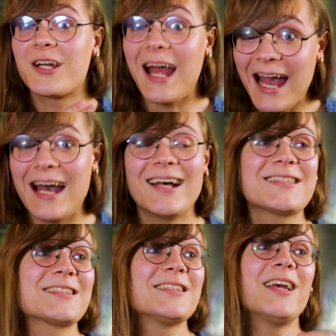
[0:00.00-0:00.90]
your
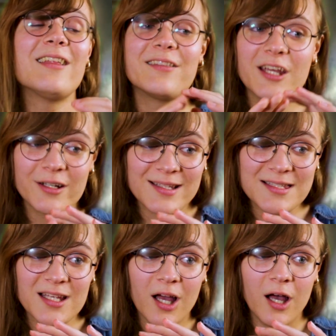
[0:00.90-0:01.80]
ass there
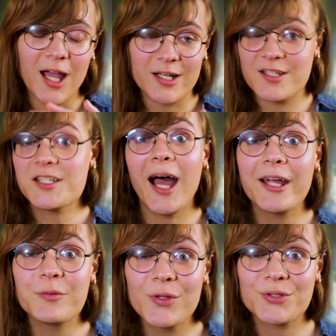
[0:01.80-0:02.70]
is an
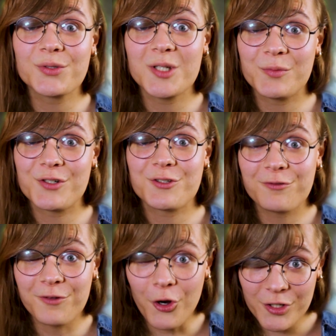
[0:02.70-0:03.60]
entire musical number
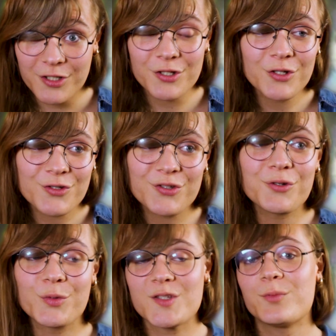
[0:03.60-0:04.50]
devoted
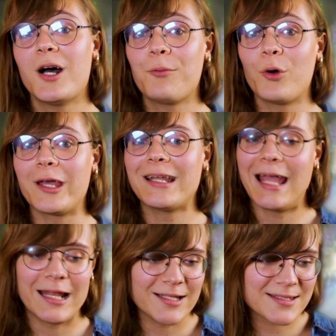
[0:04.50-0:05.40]
to this plot point,
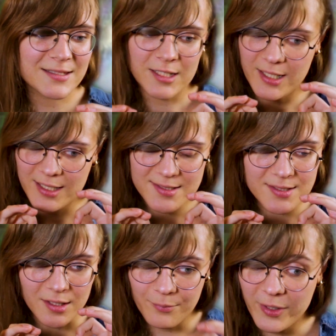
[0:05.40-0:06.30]
and it's
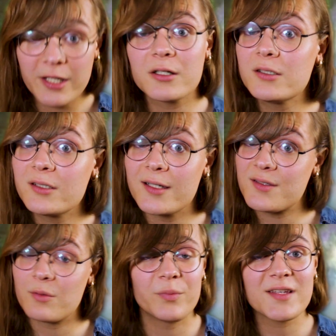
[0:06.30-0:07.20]
it's a banger.
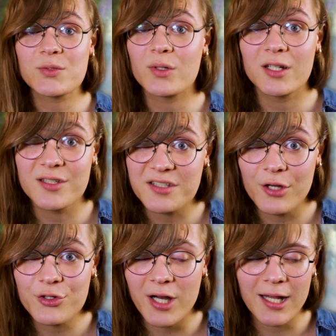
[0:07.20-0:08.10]
It's the best one on the
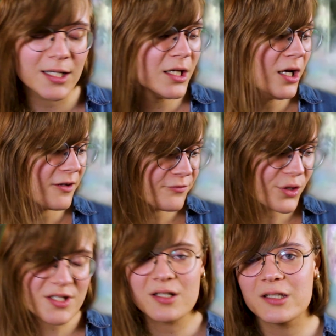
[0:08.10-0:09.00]
soundtrack.
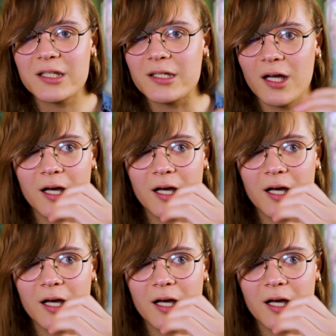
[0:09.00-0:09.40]
Unfortunately,